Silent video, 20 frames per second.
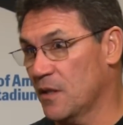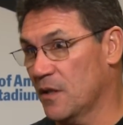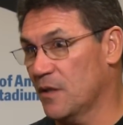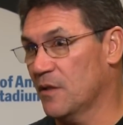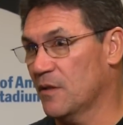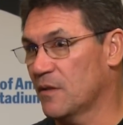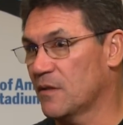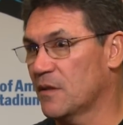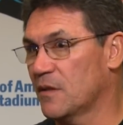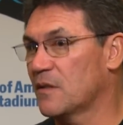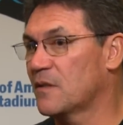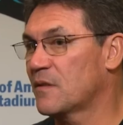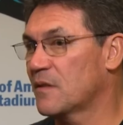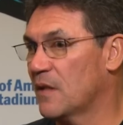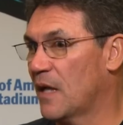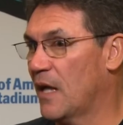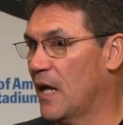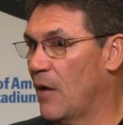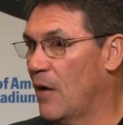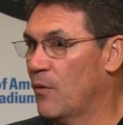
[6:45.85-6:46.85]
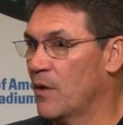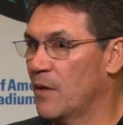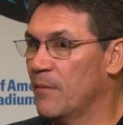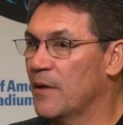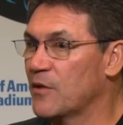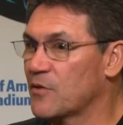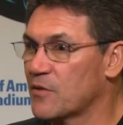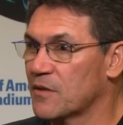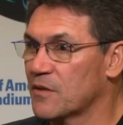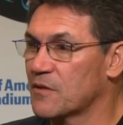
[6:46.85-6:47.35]
You know, let's, I, I want to
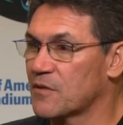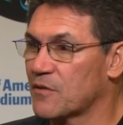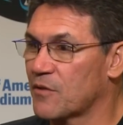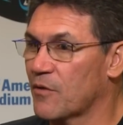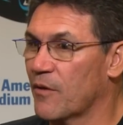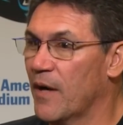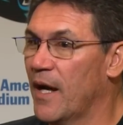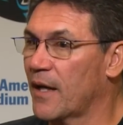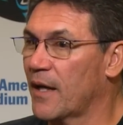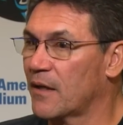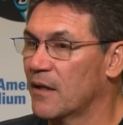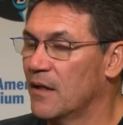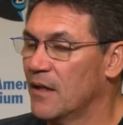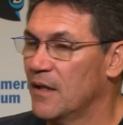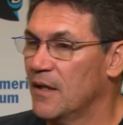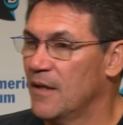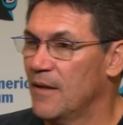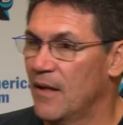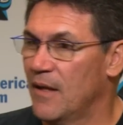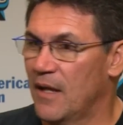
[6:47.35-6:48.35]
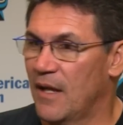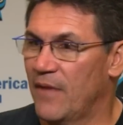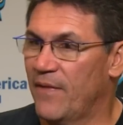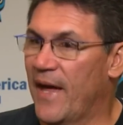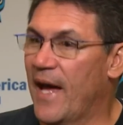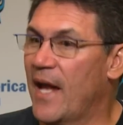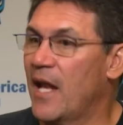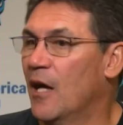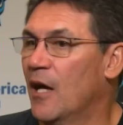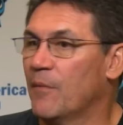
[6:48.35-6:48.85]
make sure this is correct
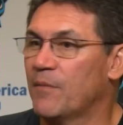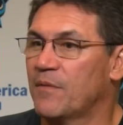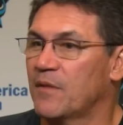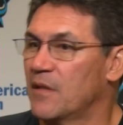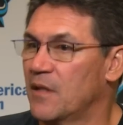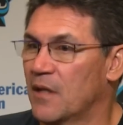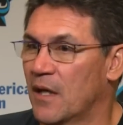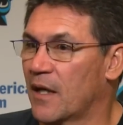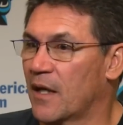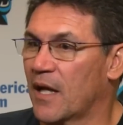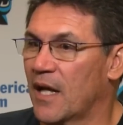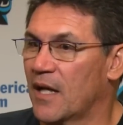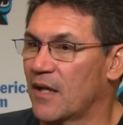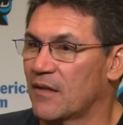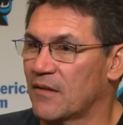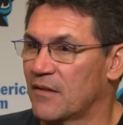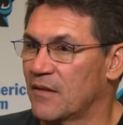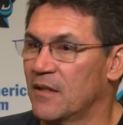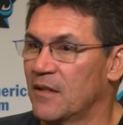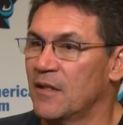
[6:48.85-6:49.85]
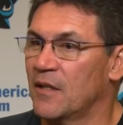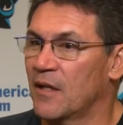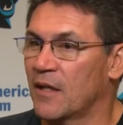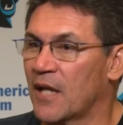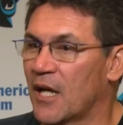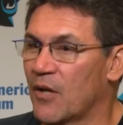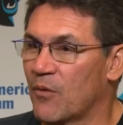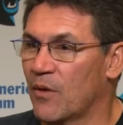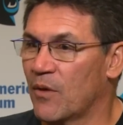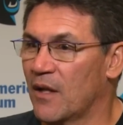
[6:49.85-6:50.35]
that helps the young guy because then the young
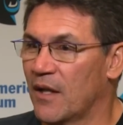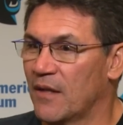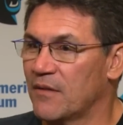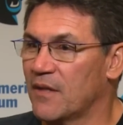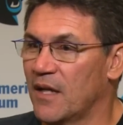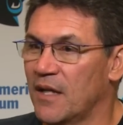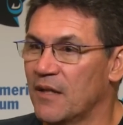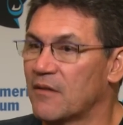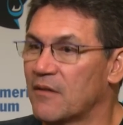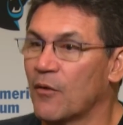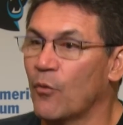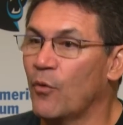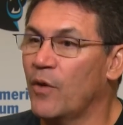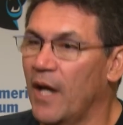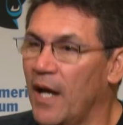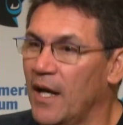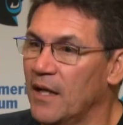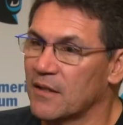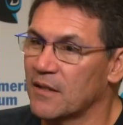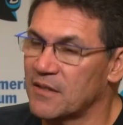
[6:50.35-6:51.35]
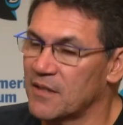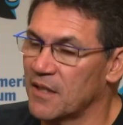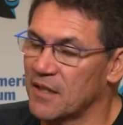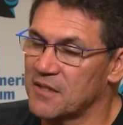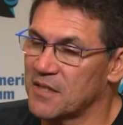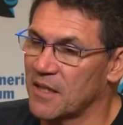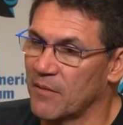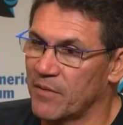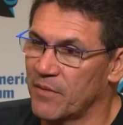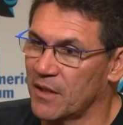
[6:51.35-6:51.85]
guy realizes, hey, it's okay to say
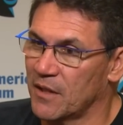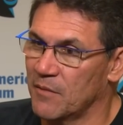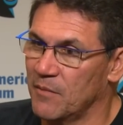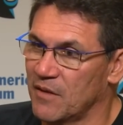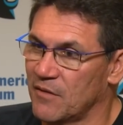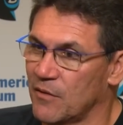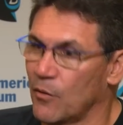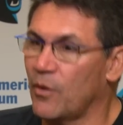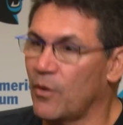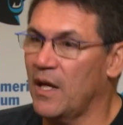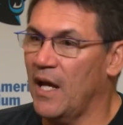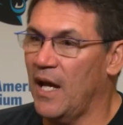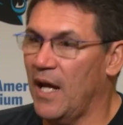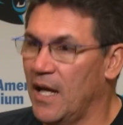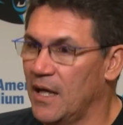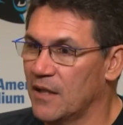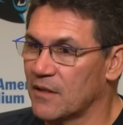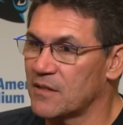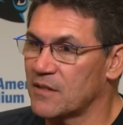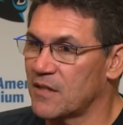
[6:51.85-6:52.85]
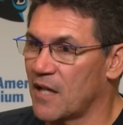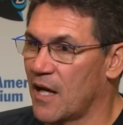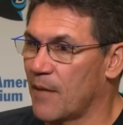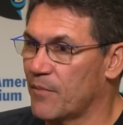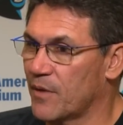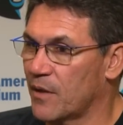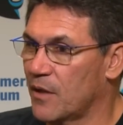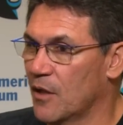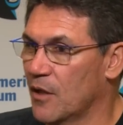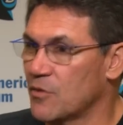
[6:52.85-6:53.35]
something to me. It's okay to stop
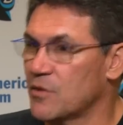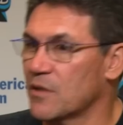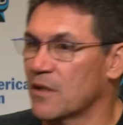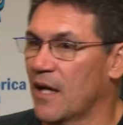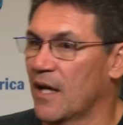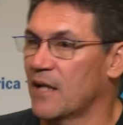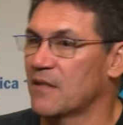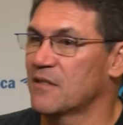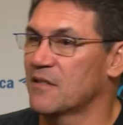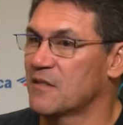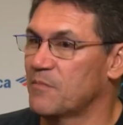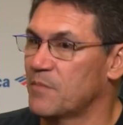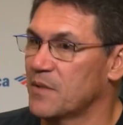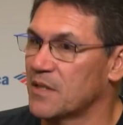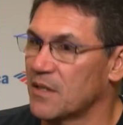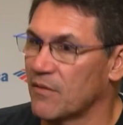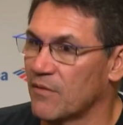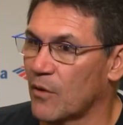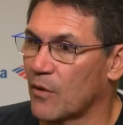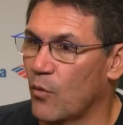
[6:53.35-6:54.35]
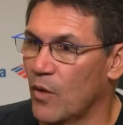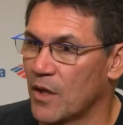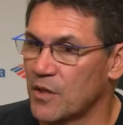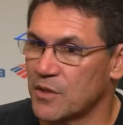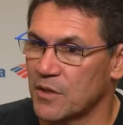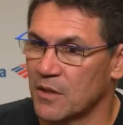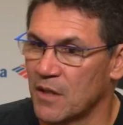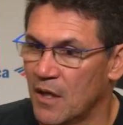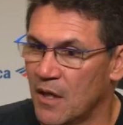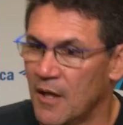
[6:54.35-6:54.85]
the coach and ask a specific
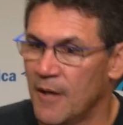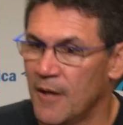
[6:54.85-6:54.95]
question.